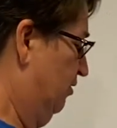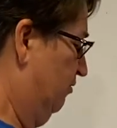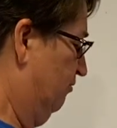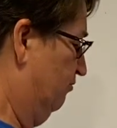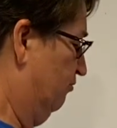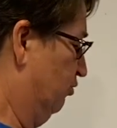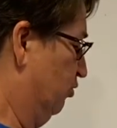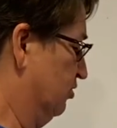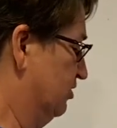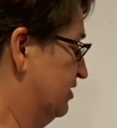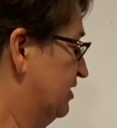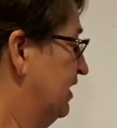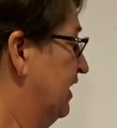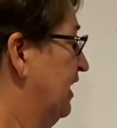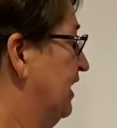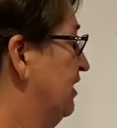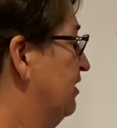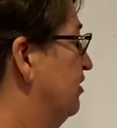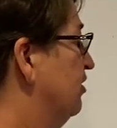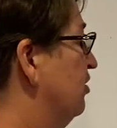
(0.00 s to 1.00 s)

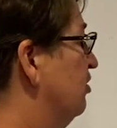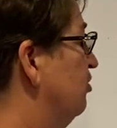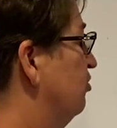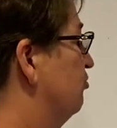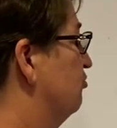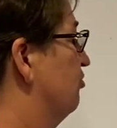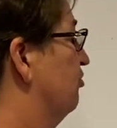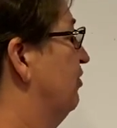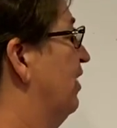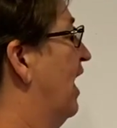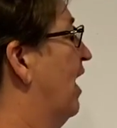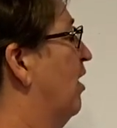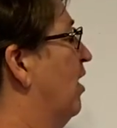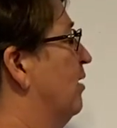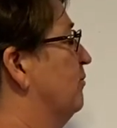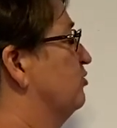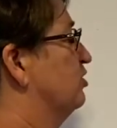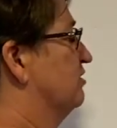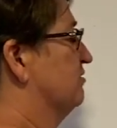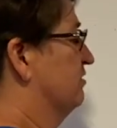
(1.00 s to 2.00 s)
14. So now
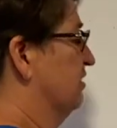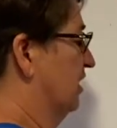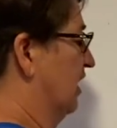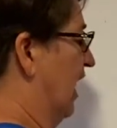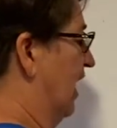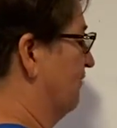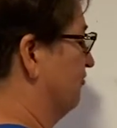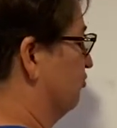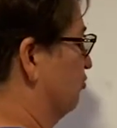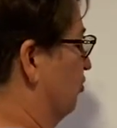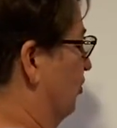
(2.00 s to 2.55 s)
I'm just left